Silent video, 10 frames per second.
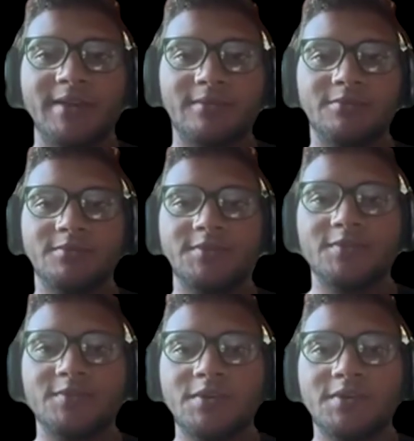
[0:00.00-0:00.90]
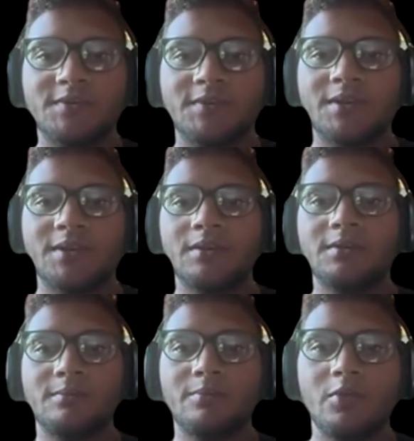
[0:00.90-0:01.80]
breakthroughs was the
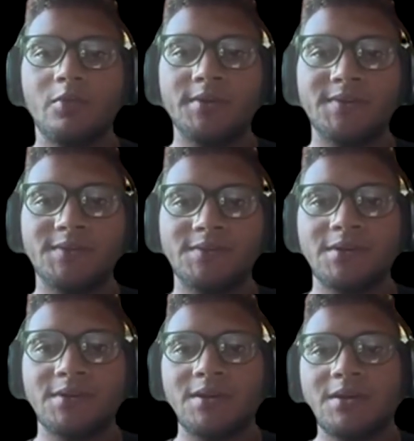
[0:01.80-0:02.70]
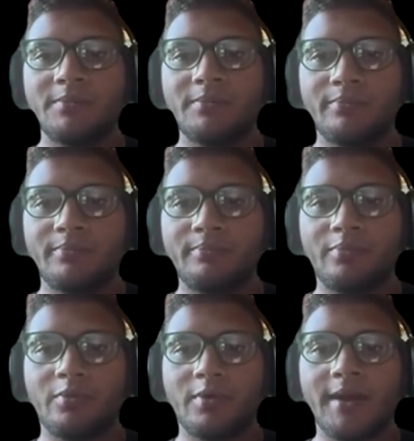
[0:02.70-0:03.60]
Kenneth Mortis
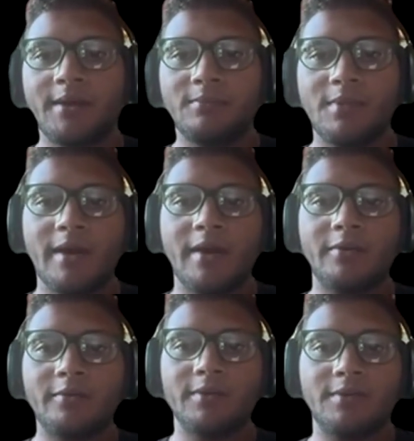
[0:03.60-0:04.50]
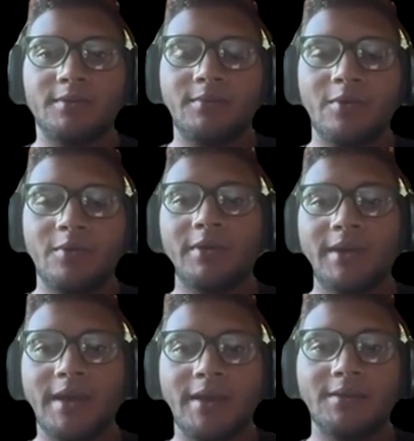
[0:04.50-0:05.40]
Pratt algorithm, or
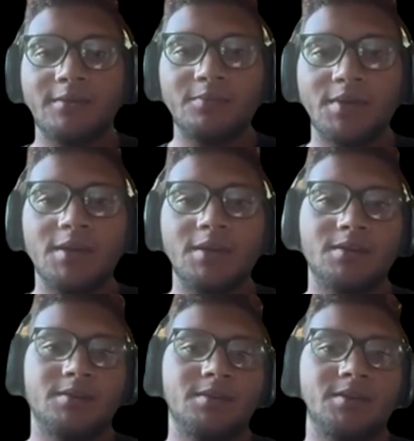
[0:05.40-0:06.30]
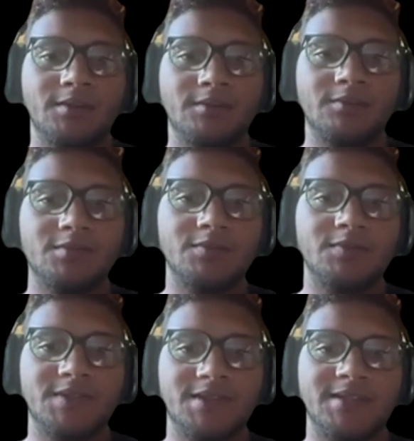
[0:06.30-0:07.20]
KMP,
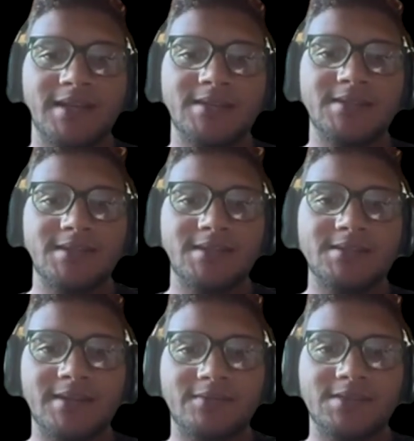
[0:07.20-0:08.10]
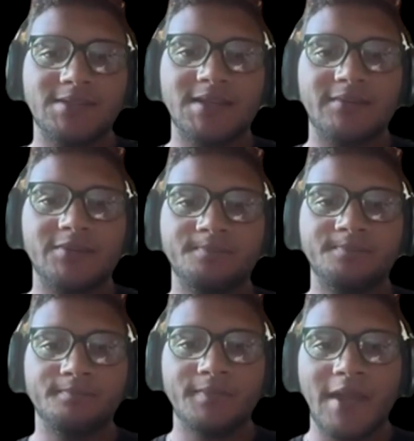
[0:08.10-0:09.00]
introduced in 1977.
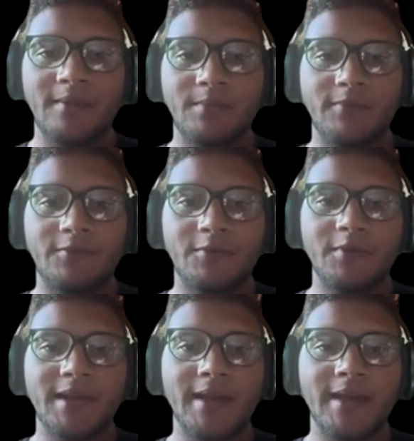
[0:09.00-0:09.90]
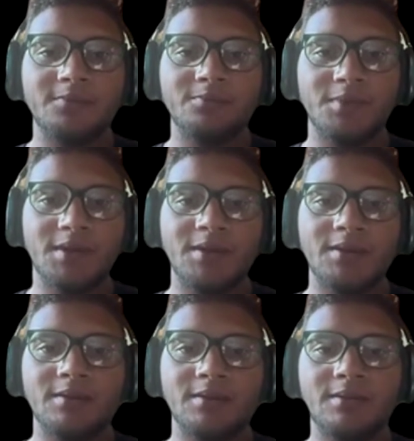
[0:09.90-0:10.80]
Before
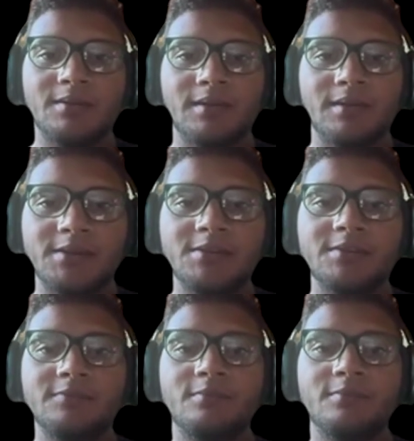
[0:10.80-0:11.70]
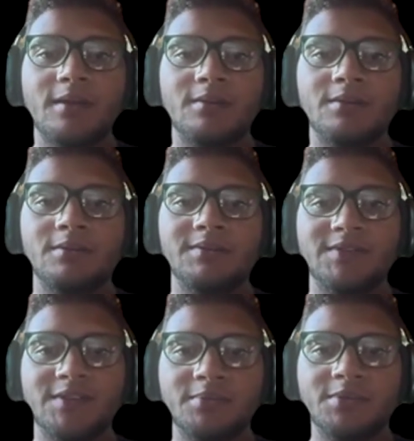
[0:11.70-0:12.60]
KMP, naive method
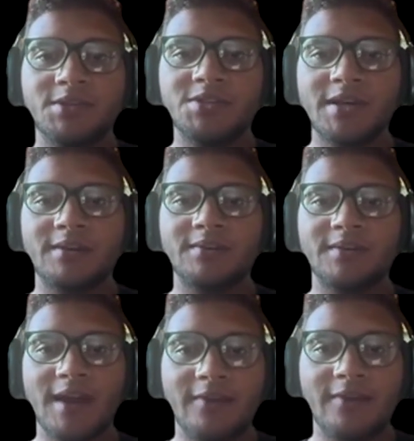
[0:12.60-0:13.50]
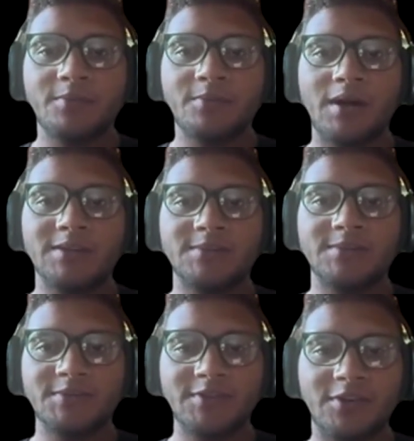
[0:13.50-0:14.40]
simply checked every
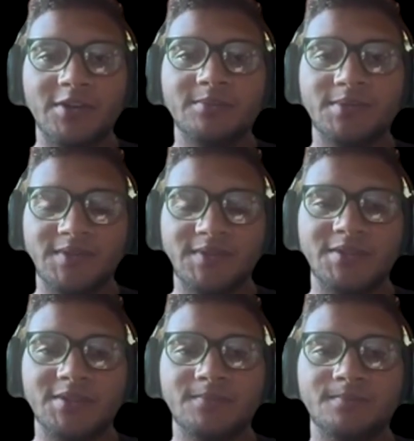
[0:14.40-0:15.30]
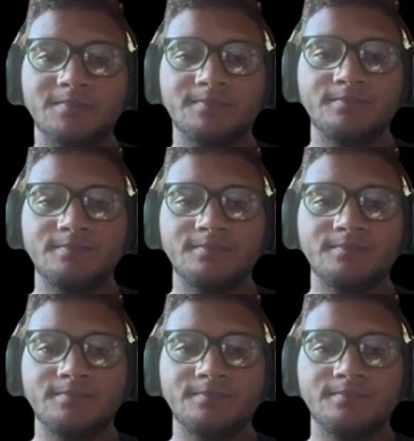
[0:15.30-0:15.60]
possible starting position,